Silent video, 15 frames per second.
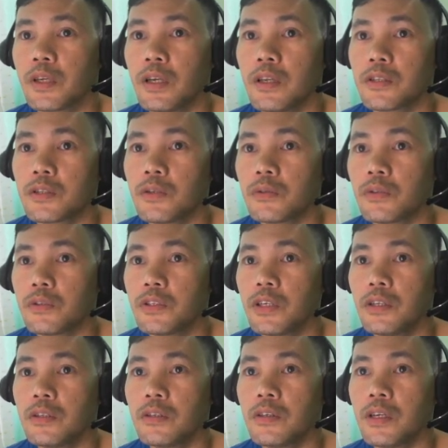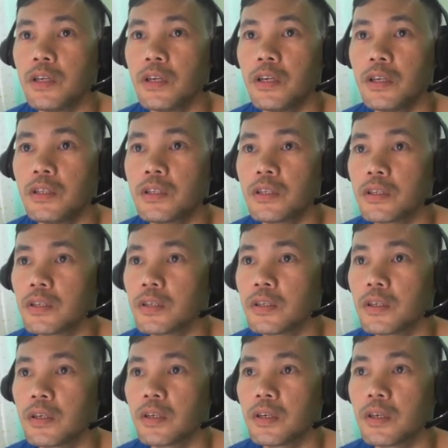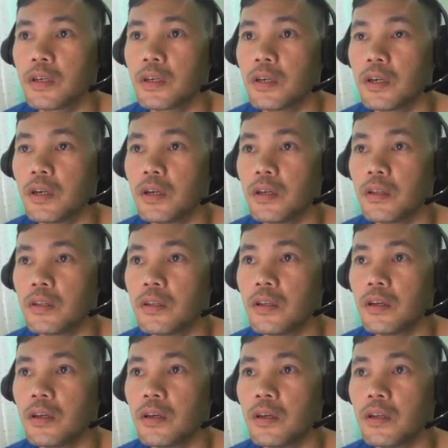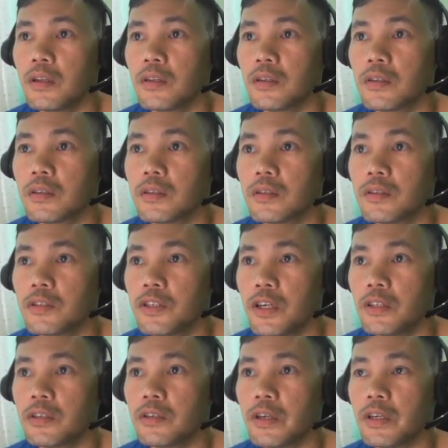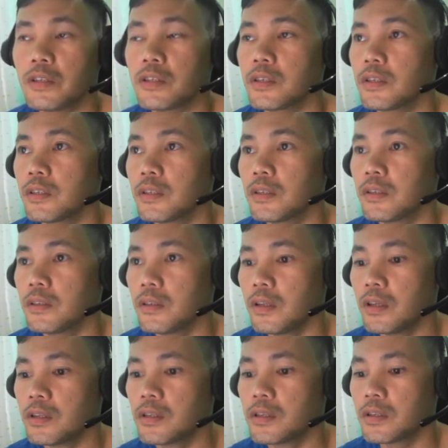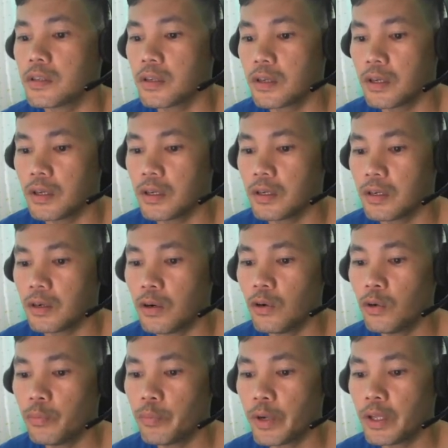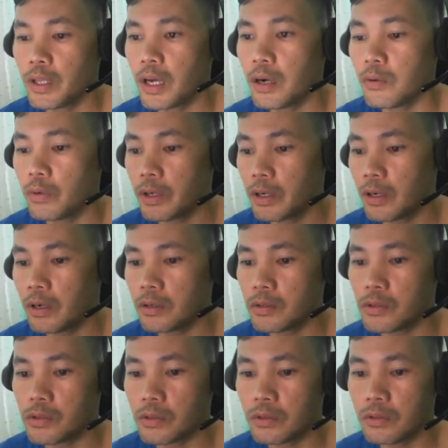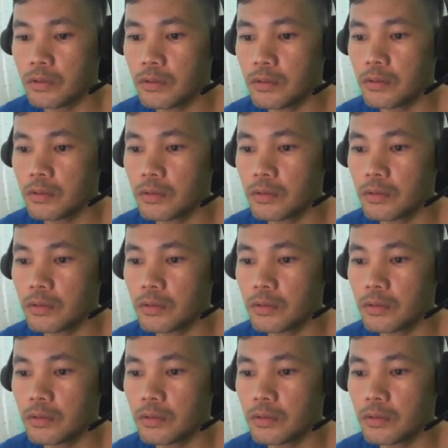Okay, let's go to generate and generate. Let's open our console.